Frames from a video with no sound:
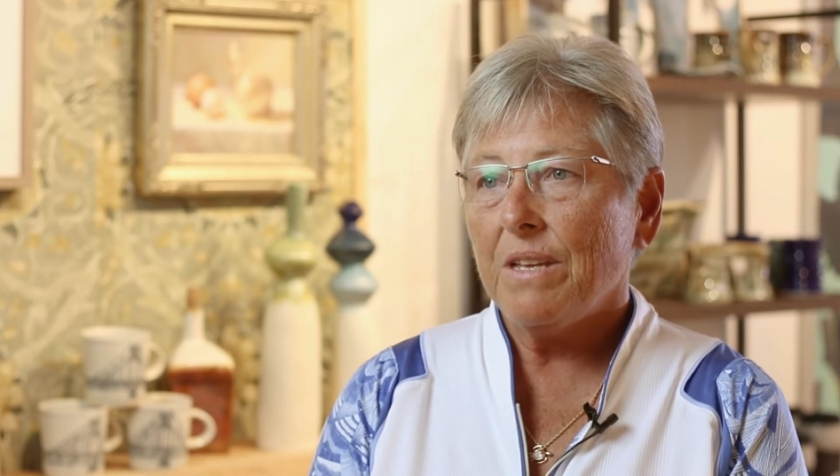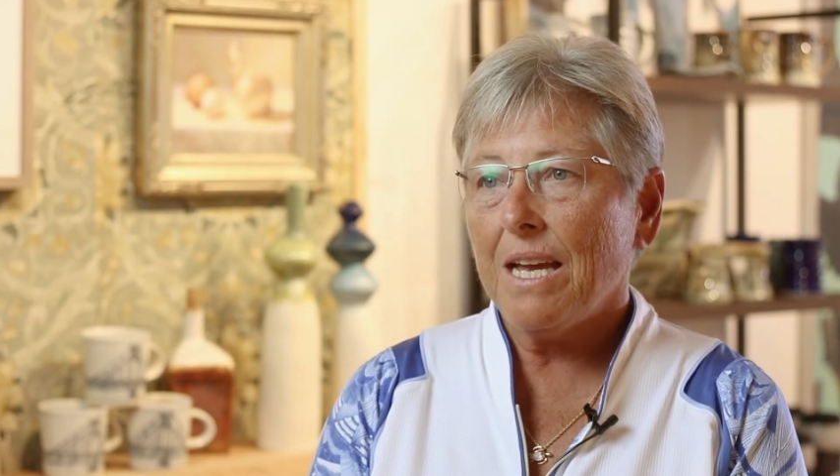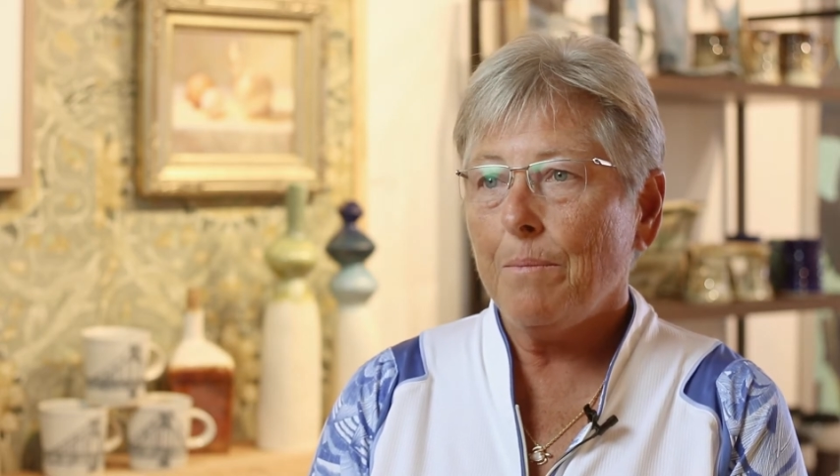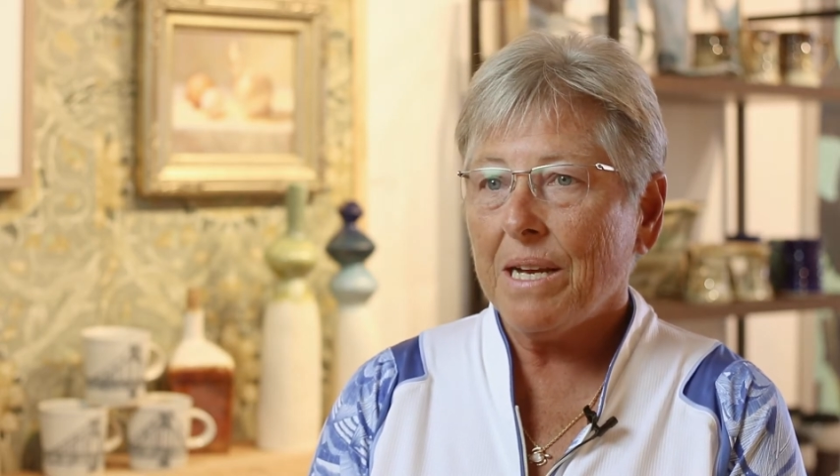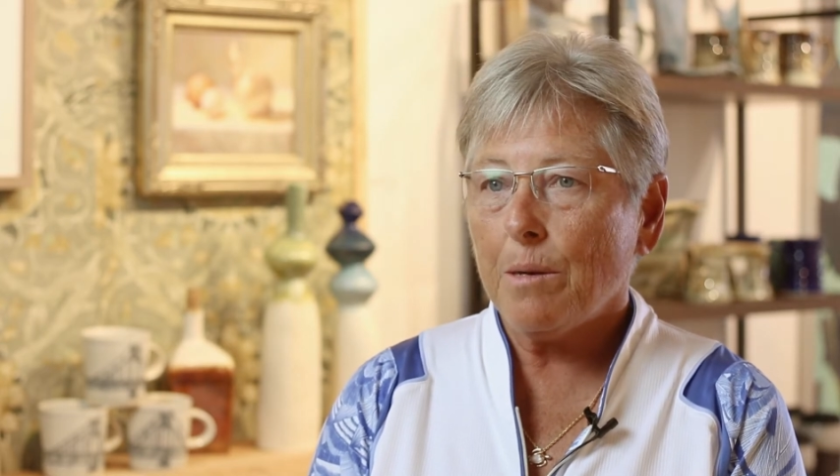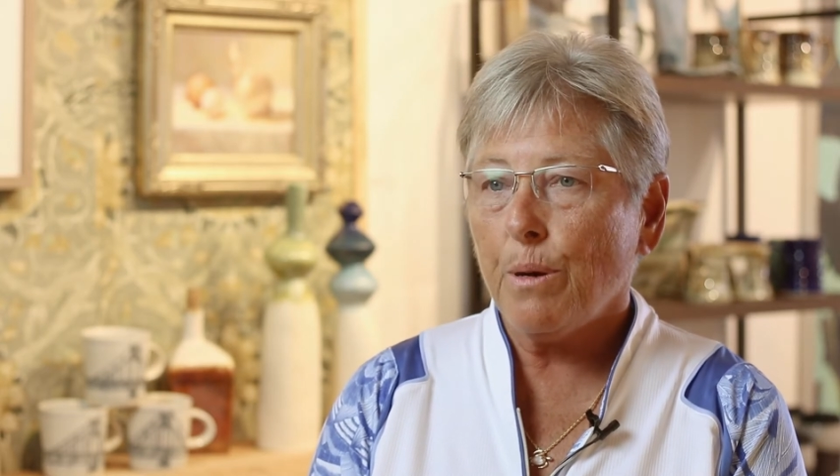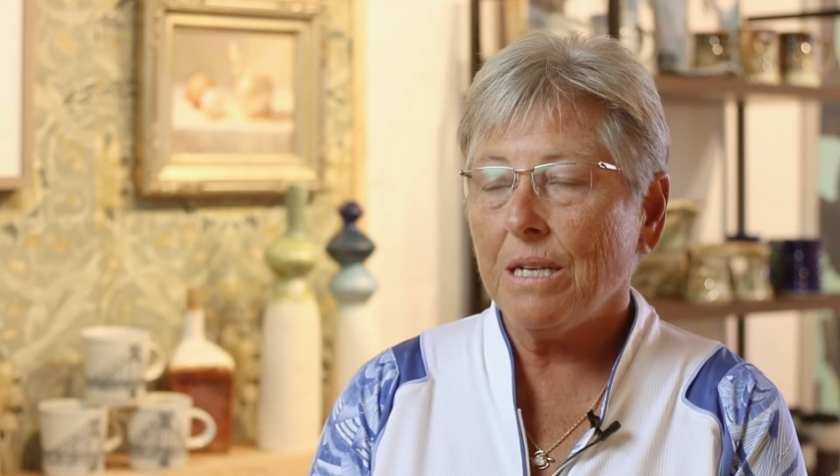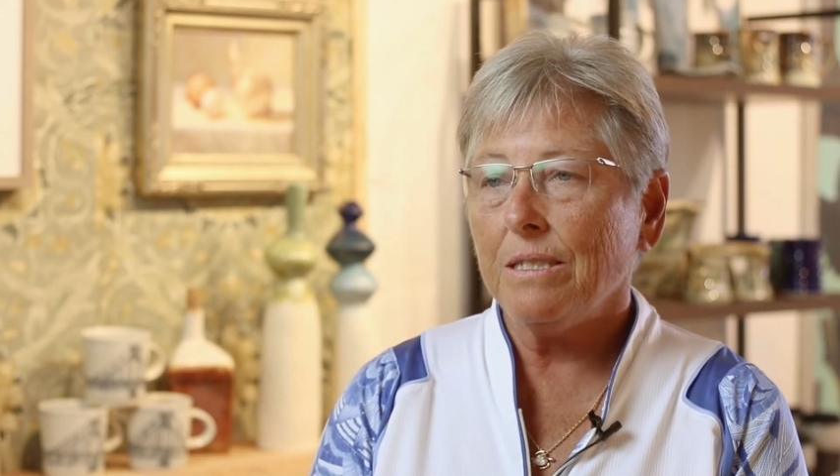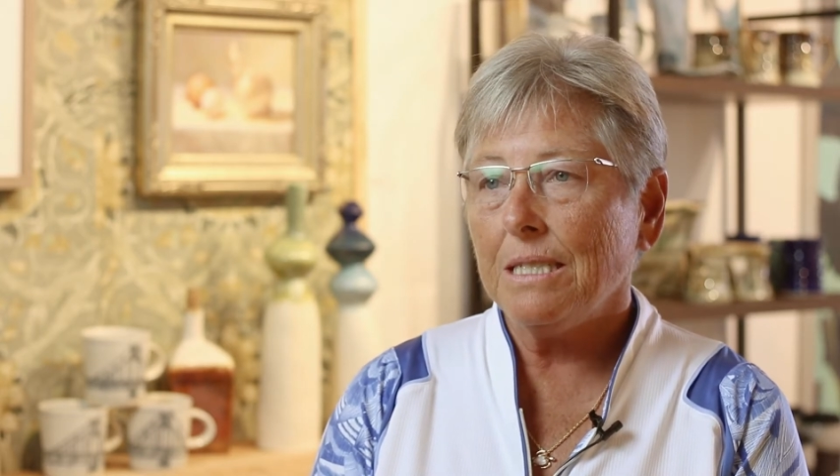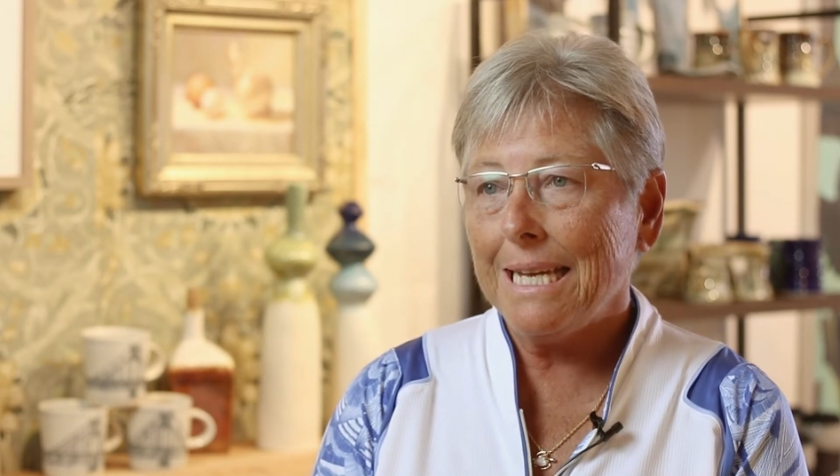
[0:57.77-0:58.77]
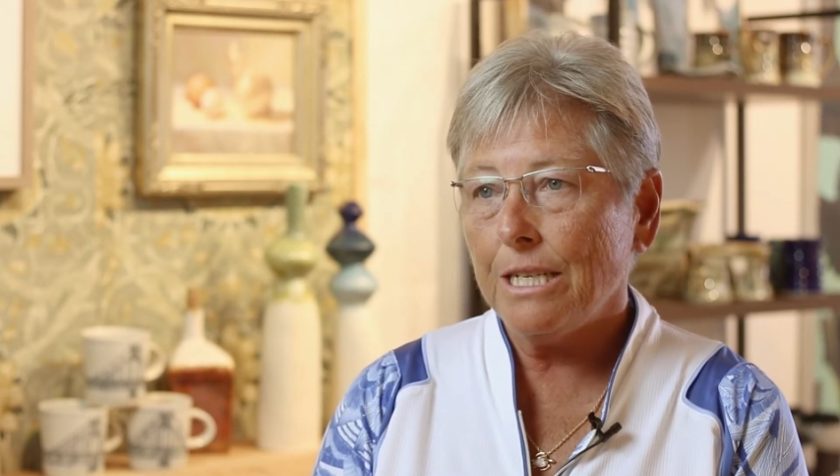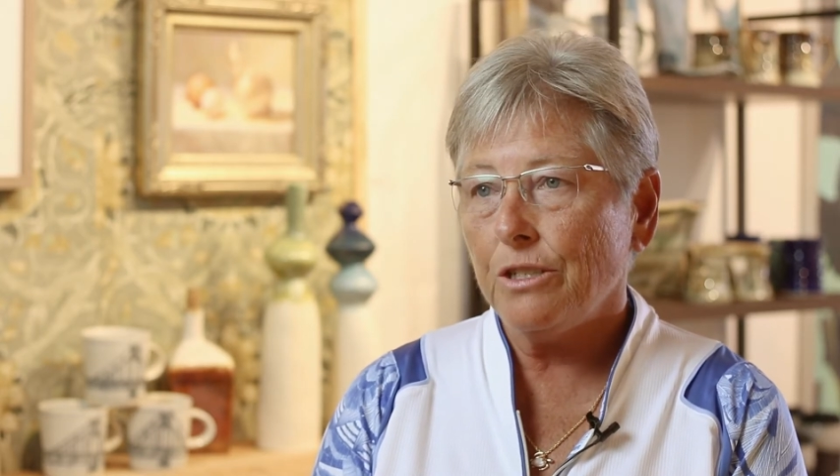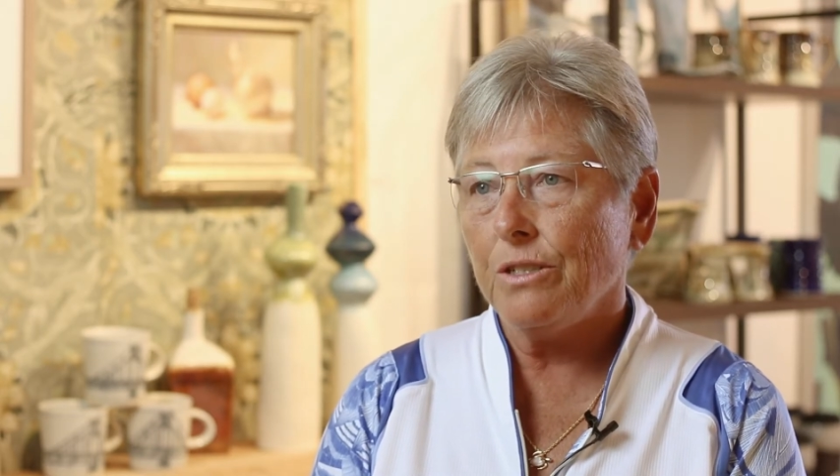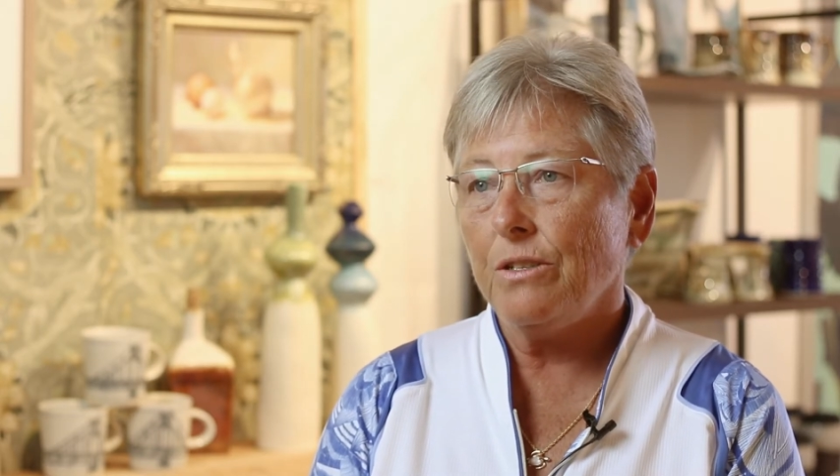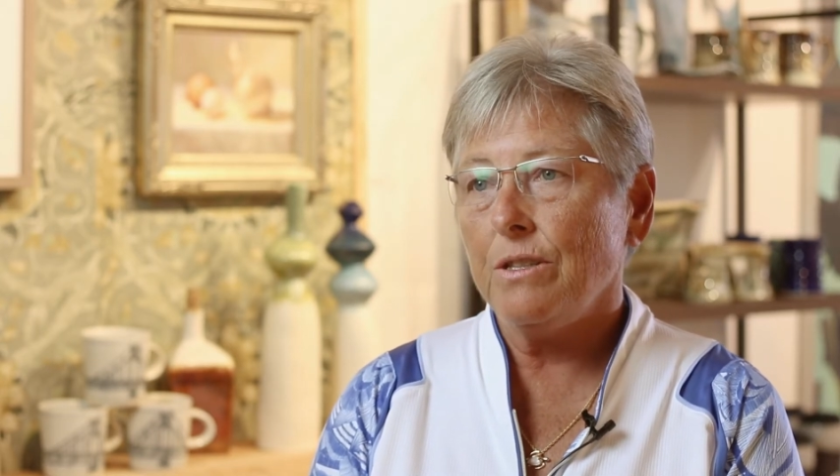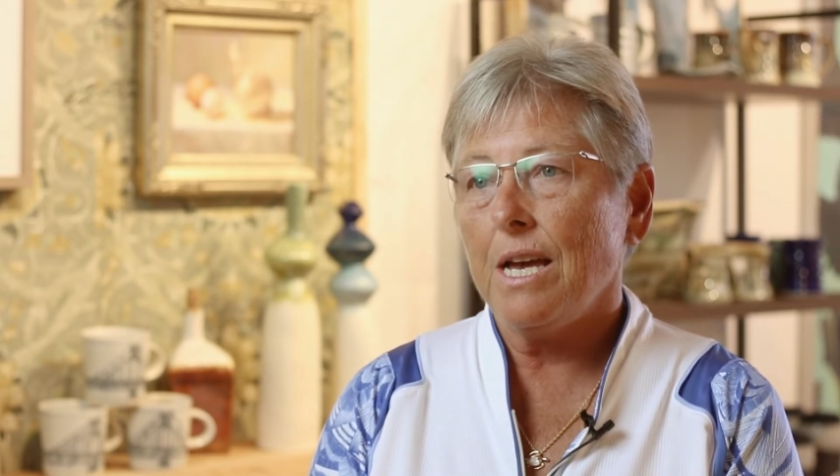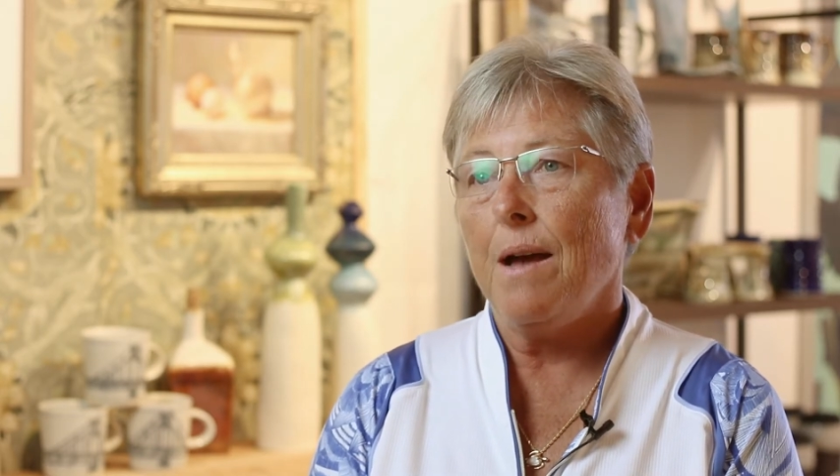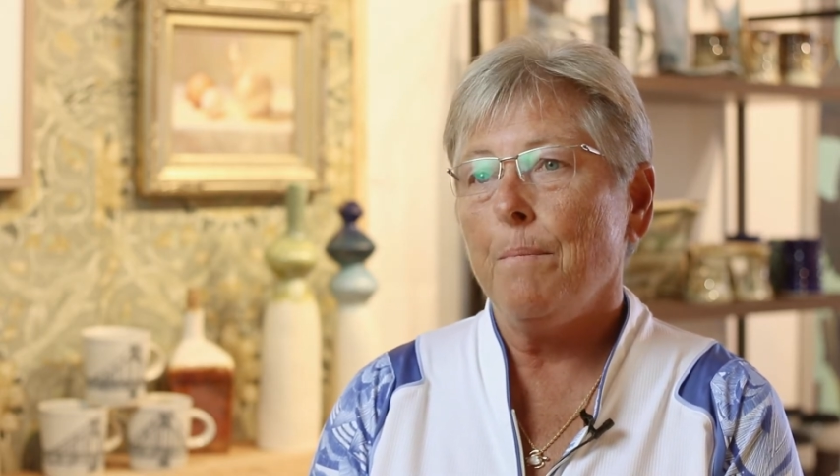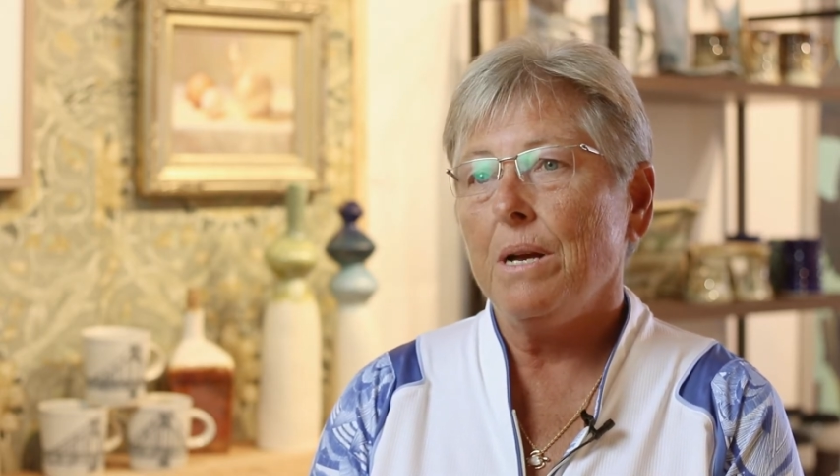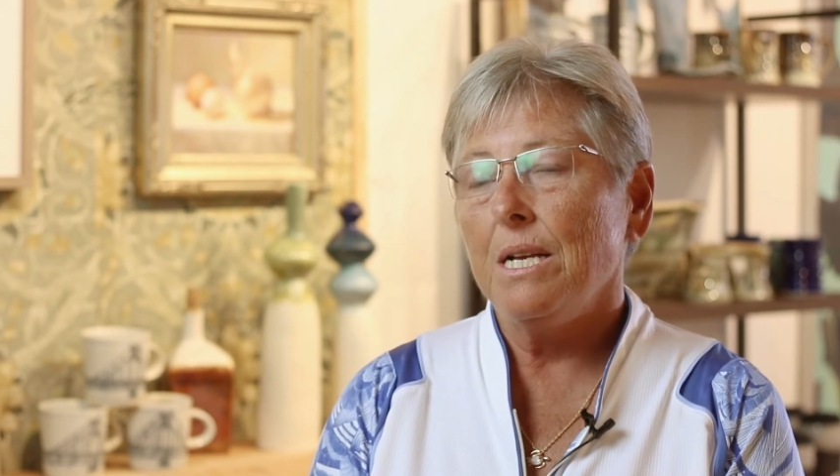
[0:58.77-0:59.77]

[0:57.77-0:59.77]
and make a presentation to them.